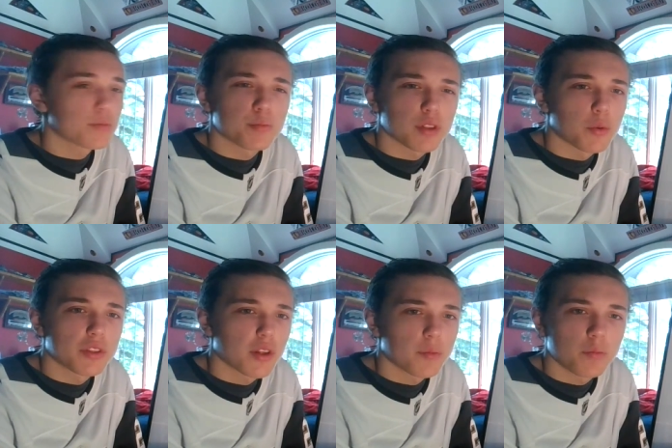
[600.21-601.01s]

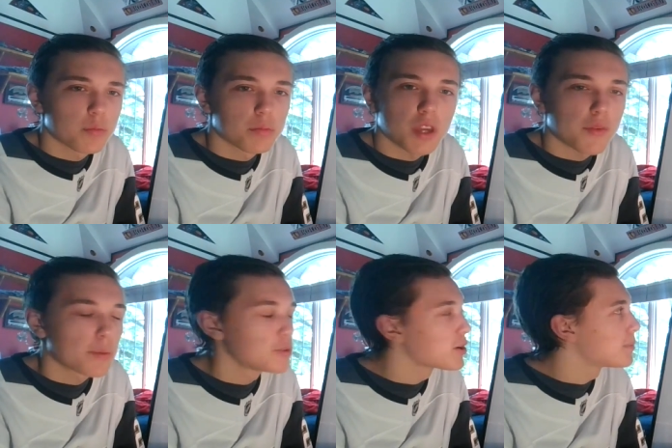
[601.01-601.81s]
giving
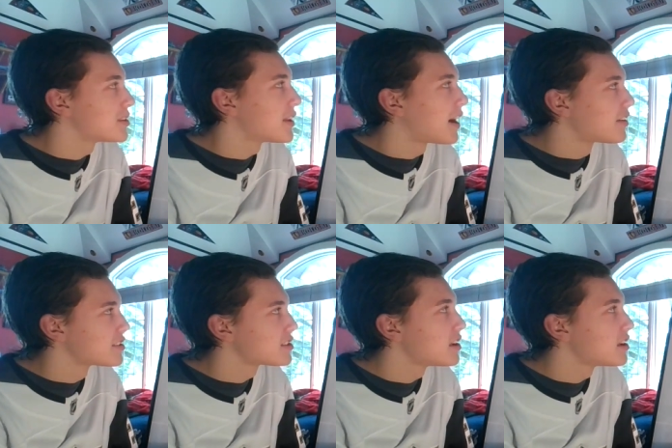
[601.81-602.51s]
up 2 games to Dallas,